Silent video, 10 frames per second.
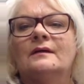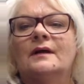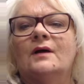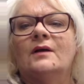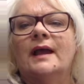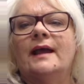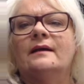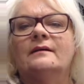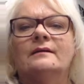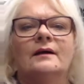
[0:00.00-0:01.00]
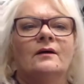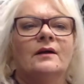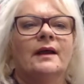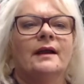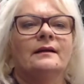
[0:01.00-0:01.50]
Okay,
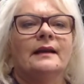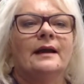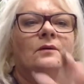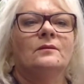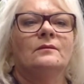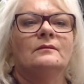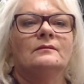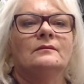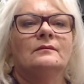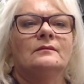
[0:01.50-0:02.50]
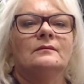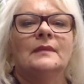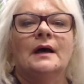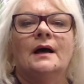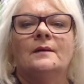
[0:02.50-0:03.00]
okay. Now,
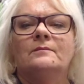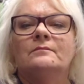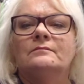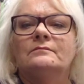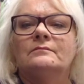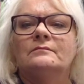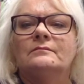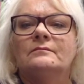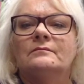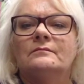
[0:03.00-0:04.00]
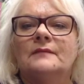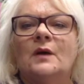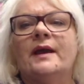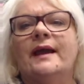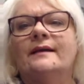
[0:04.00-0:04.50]
um,
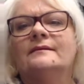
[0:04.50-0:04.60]
okay.